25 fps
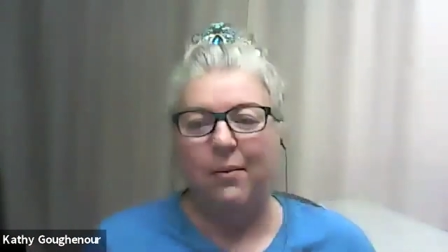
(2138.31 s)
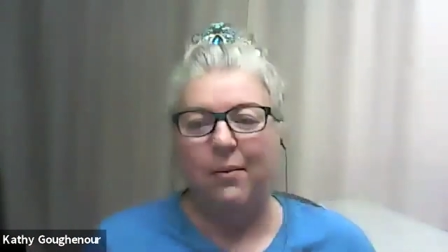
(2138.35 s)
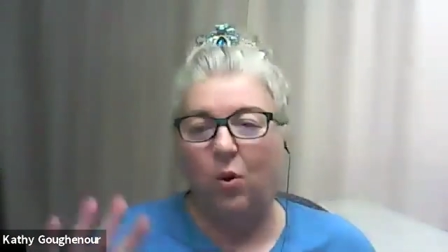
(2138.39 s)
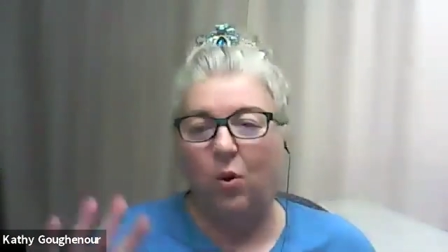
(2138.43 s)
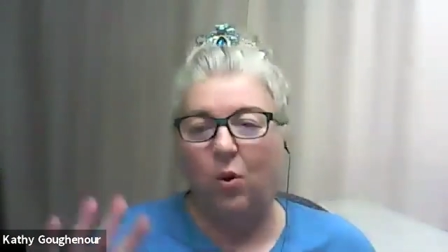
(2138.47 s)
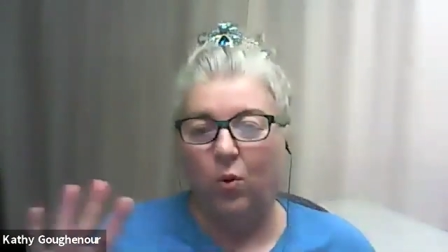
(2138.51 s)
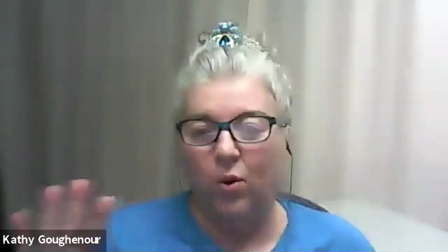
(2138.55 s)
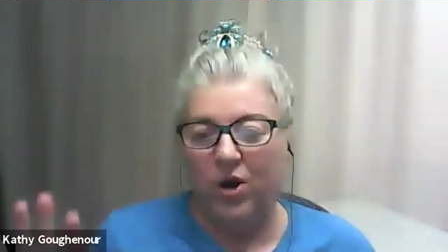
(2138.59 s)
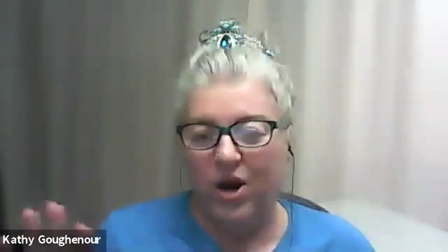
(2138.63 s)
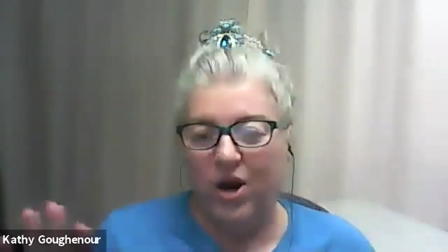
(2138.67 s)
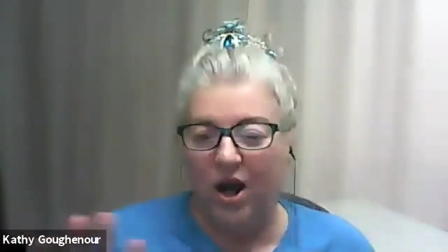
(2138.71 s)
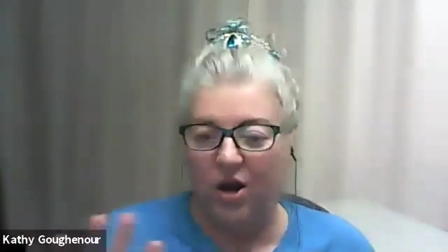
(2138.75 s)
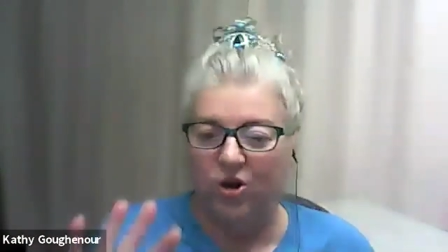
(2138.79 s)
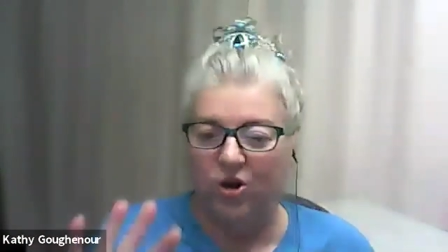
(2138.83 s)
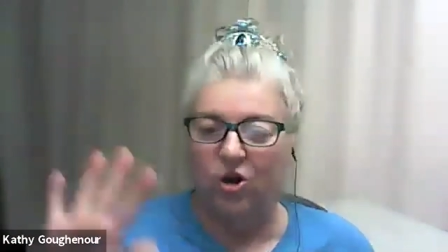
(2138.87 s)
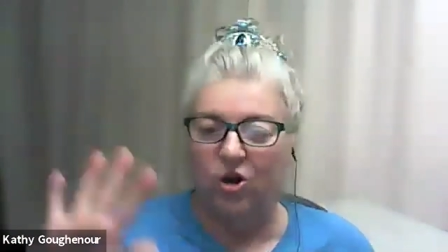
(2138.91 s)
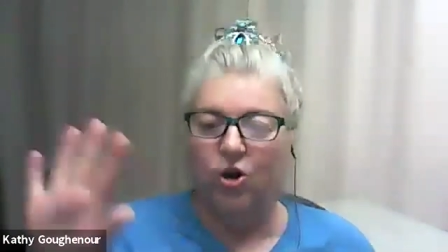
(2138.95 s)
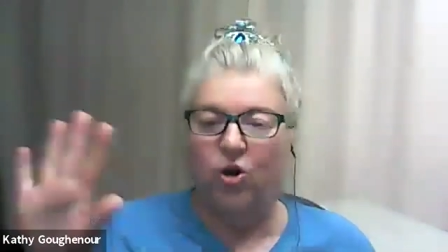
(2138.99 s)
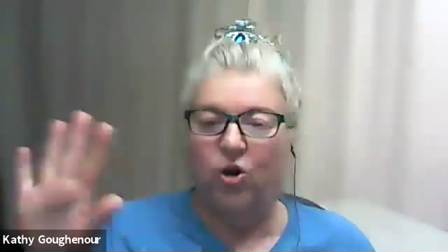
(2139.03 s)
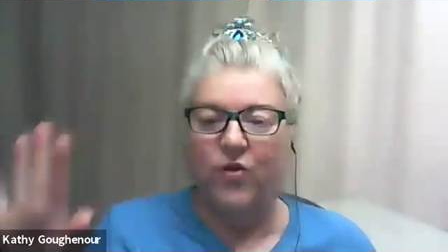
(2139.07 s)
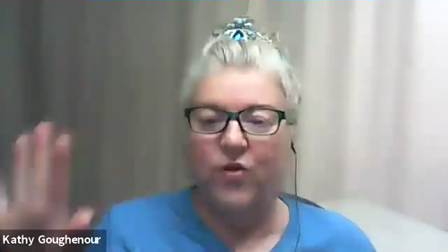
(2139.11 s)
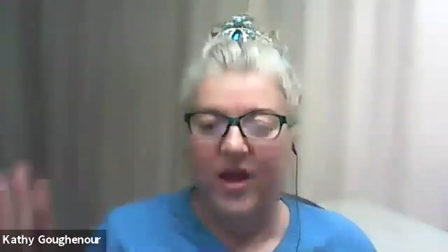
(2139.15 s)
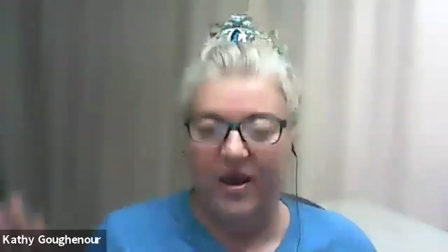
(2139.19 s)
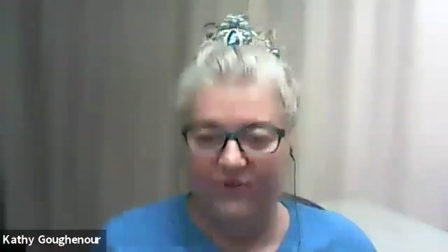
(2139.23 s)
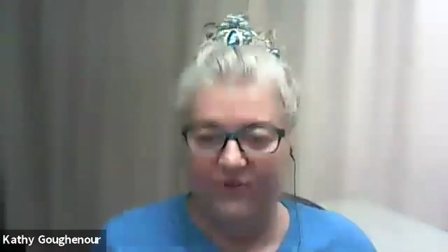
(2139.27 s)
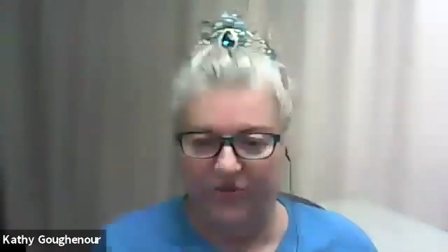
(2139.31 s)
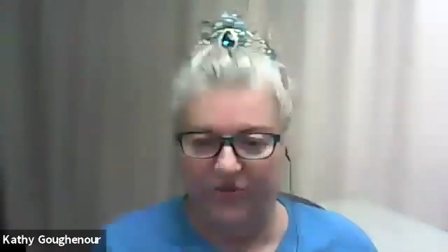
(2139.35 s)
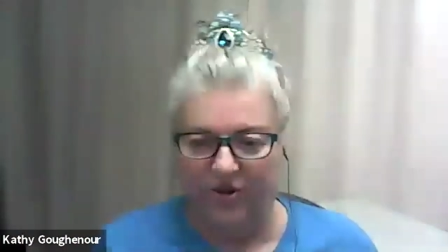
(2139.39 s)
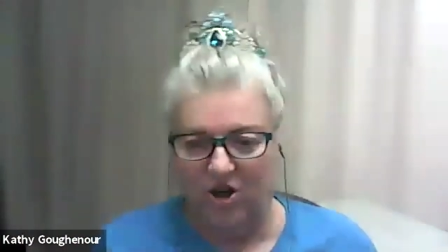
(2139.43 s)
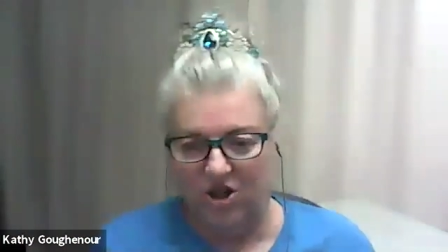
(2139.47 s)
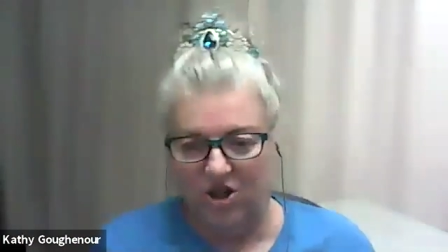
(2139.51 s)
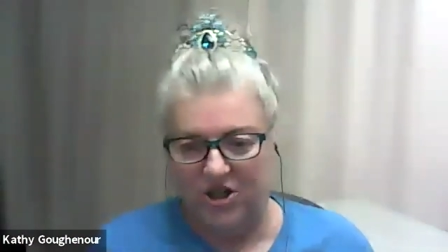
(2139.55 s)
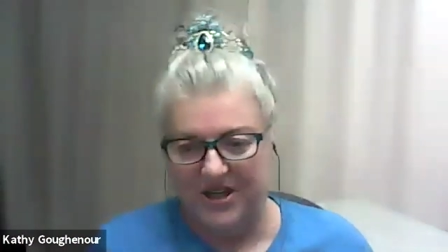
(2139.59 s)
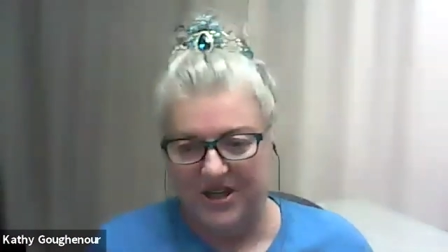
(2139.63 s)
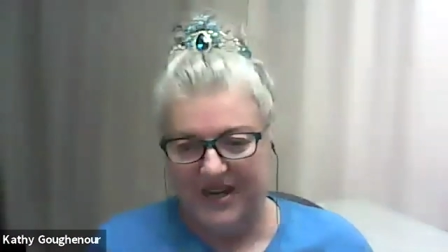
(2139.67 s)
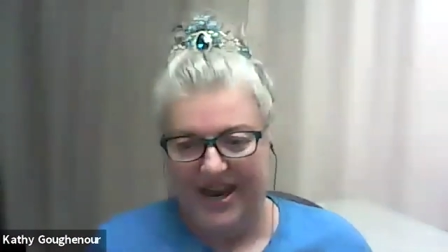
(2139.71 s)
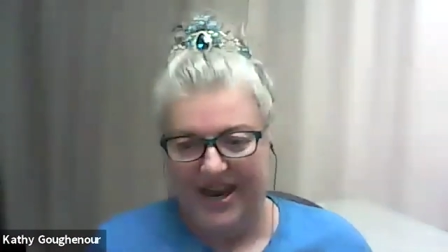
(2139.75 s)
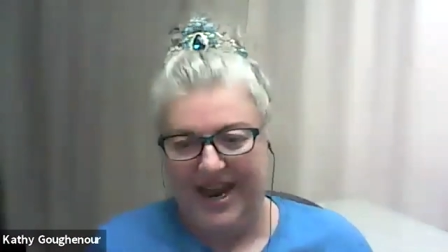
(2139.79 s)
but we're not going to go that far
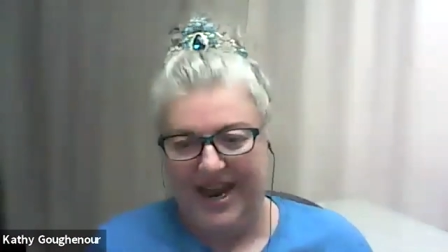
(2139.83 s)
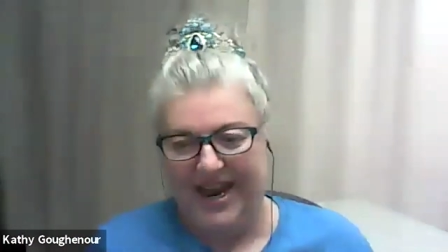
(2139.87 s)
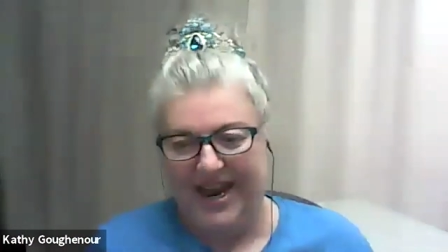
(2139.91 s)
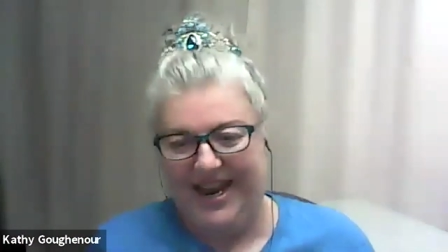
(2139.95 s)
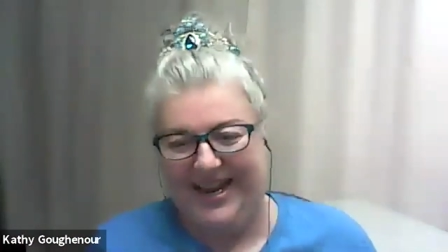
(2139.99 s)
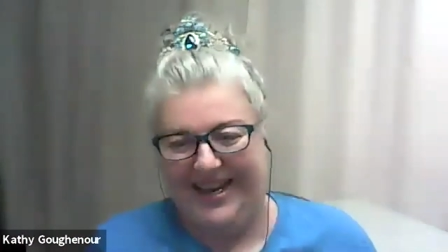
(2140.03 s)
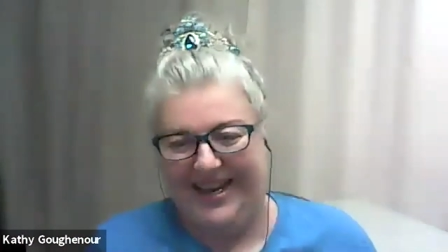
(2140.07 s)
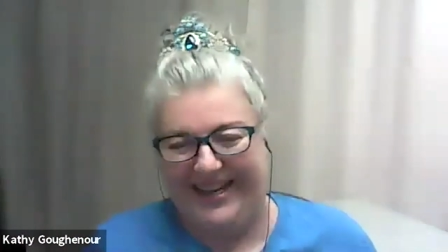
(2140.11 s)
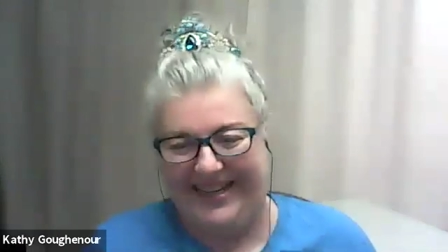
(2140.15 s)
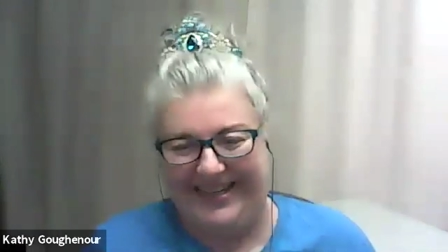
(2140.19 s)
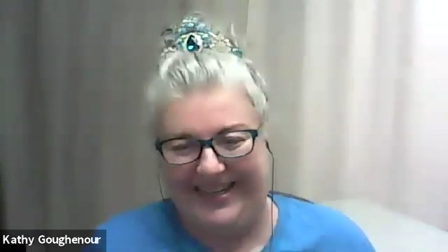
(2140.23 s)
today.